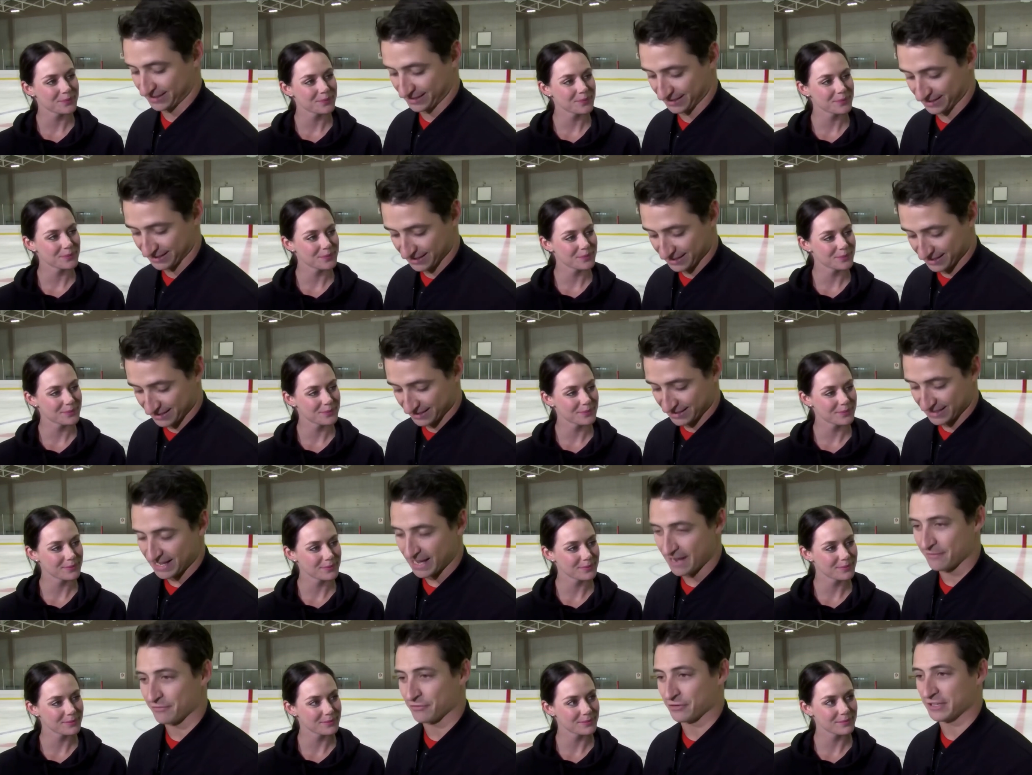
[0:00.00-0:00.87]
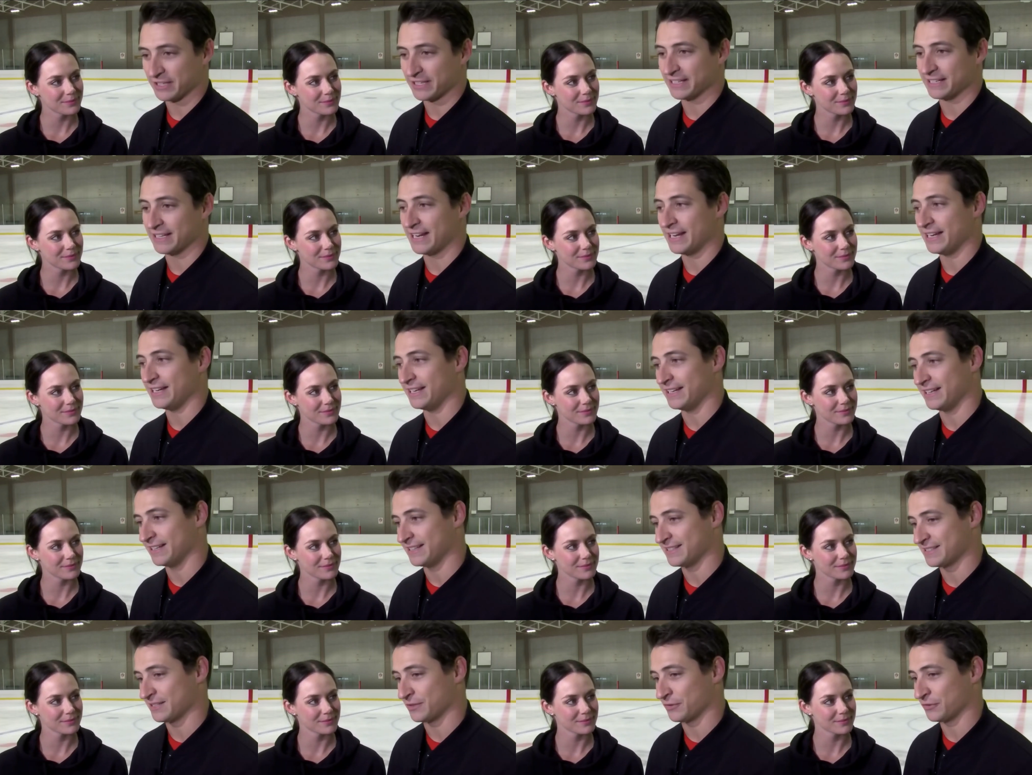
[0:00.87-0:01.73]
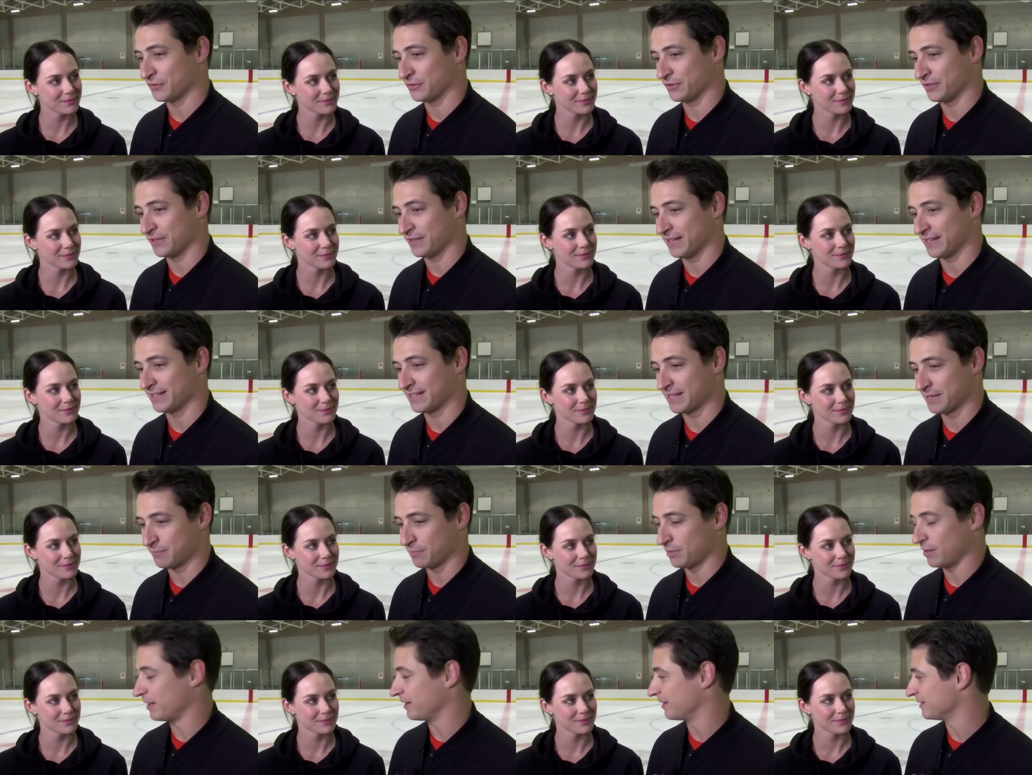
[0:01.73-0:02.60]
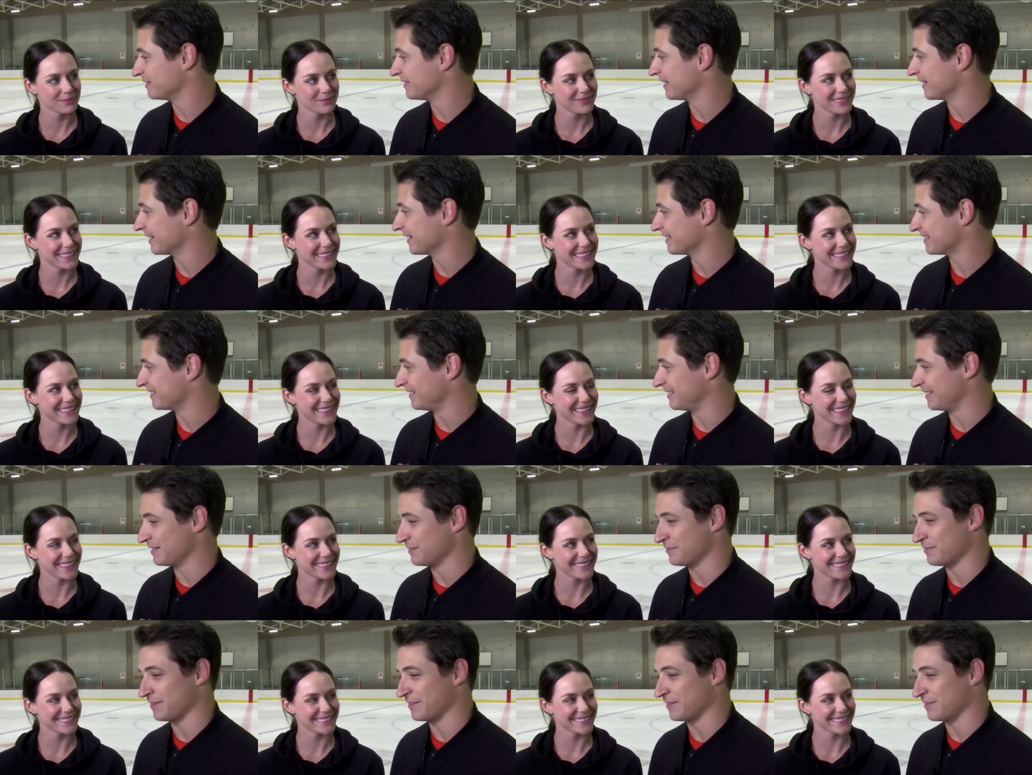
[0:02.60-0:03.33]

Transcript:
Speaker 1: Uh, every Canadian in South Korea that day bought a ticket to yeah. the